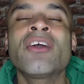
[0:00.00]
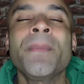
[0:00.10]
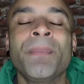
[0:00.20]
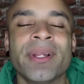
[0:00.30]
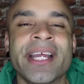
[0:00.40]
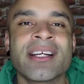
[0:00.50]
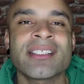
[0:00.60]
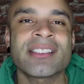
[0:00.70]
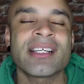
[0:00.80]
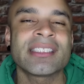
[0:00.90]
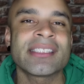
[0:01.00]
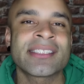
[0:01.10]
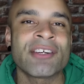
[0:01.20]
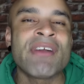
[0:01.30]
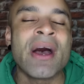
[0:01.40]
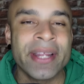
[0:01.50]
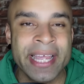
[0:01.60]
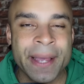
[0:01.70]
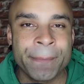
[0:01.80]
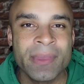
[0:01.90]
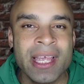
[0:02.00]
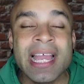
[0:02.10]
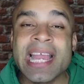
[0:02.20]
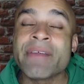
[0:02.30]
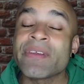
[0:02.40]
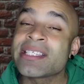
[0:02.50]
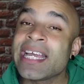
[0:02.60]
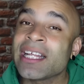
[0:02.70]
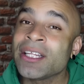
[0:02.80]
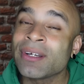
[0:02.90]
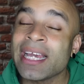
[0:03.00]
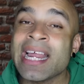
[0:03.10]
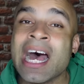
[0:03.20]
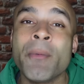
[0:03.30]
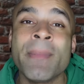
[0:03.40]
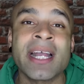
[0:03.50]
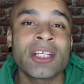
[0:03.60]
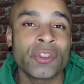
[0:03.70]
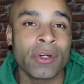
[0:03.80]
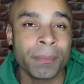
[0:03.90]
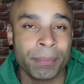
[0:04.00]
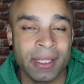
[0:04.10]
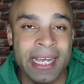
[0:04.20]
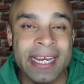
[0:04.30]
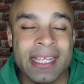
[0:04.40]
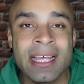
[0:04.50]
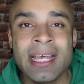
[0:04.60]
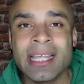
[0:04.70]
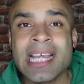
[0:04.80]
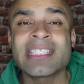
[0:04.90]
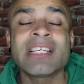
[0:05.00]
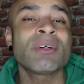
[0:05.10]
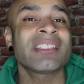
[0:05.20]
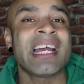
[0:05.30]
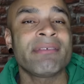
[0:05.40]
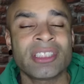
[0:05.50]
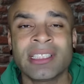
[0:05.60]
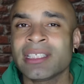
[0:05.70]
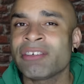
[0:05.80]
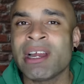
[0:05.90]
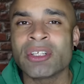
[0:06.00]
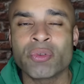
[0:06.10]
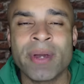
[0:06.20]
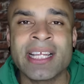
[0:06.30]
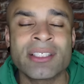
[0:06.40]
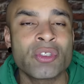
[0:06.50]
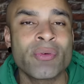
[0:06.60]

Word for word: good players surrounding him. And if you take a look at how Michael Jordan played, yes, he was averaging around 20 to